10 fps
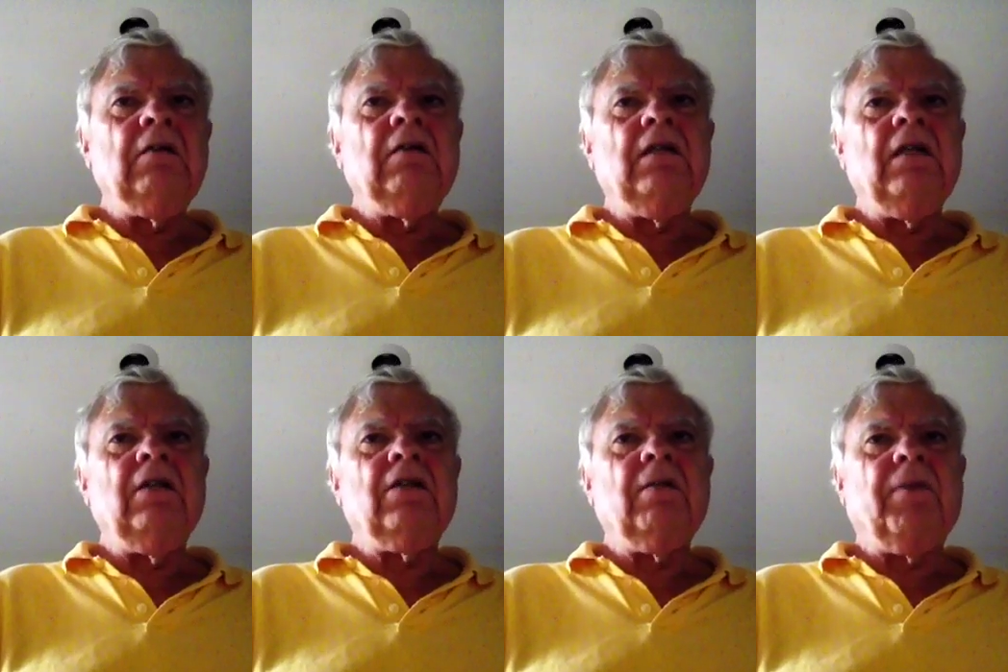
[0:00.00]

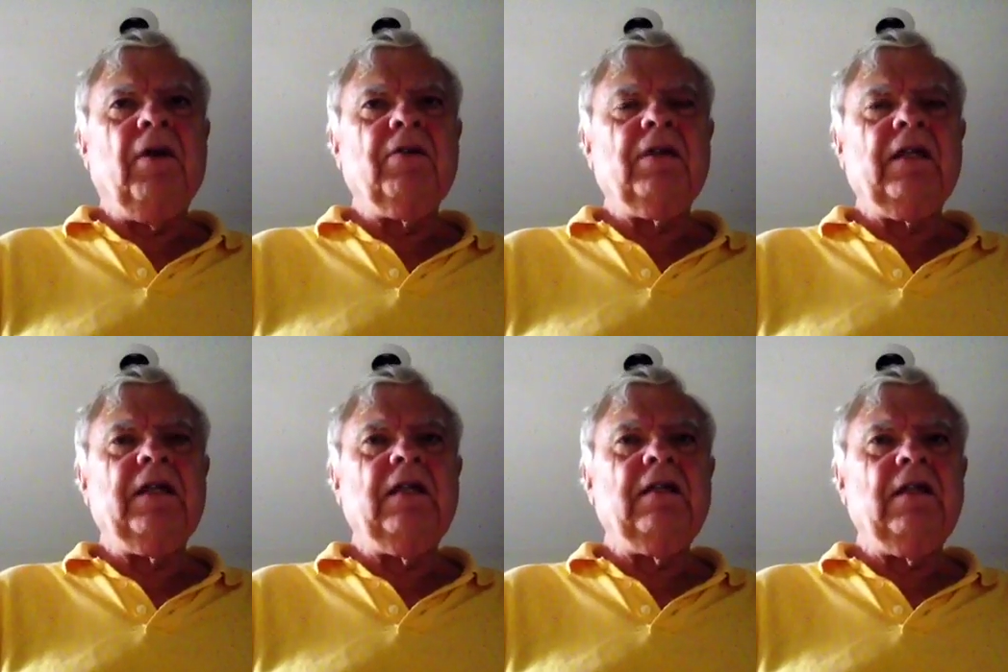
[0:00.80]
did
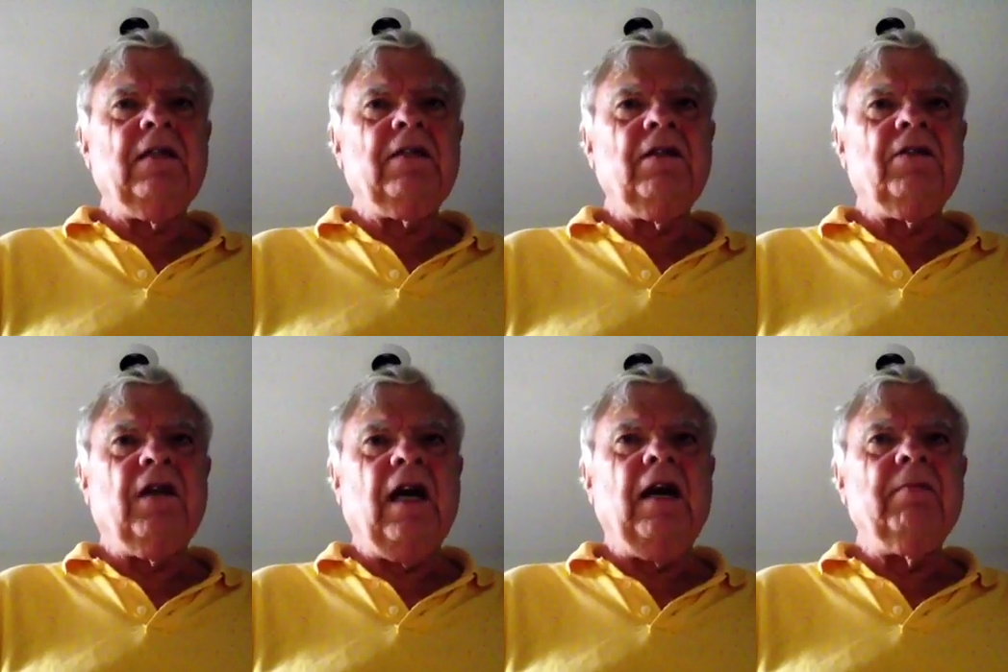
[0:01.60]
supposedly a decent
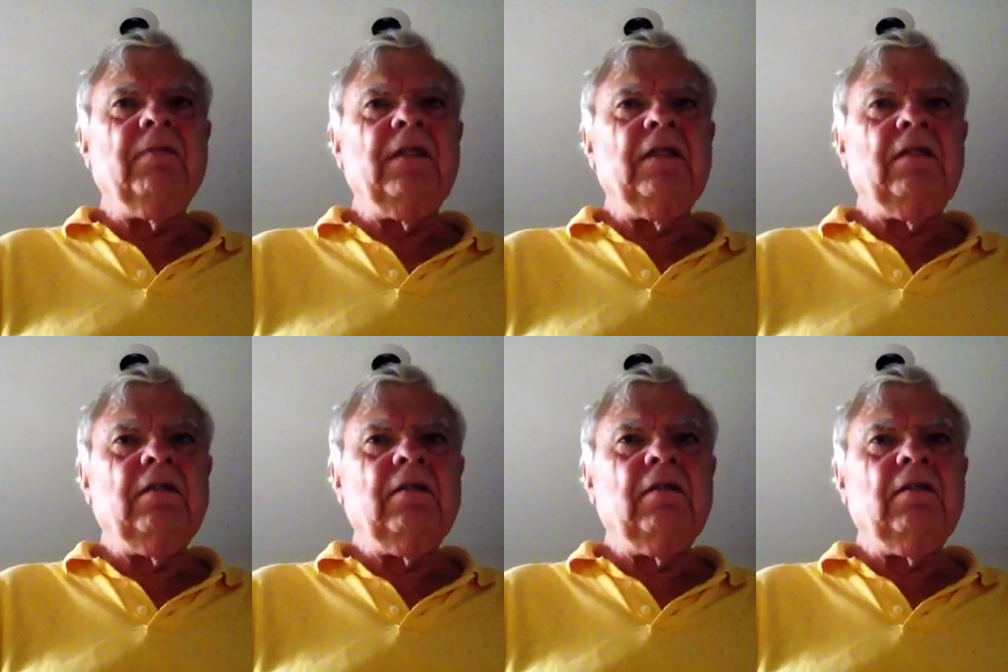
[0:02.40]
job
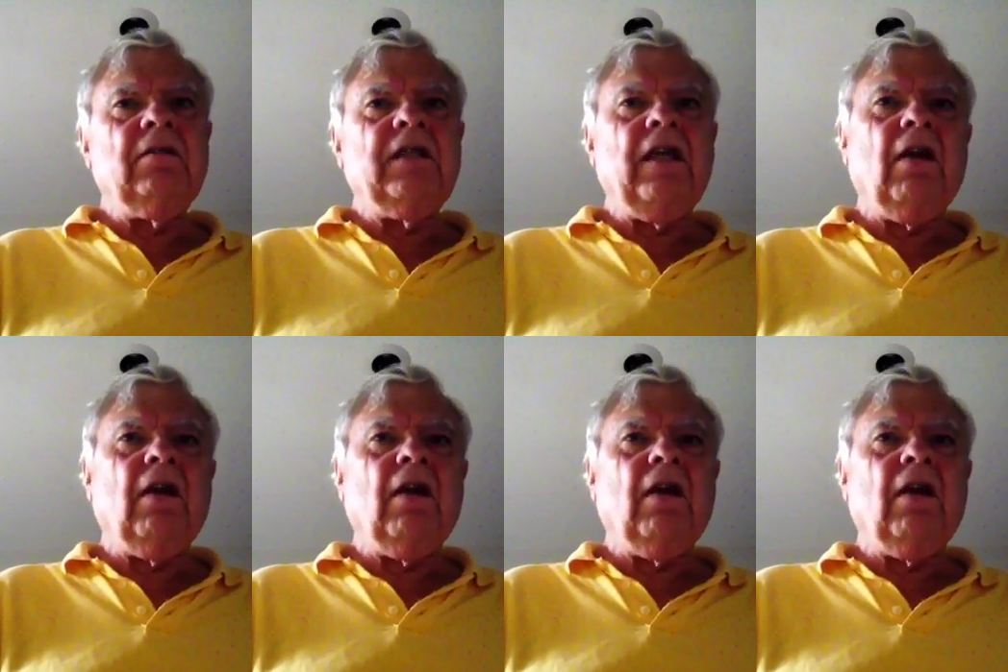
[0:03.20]
and said,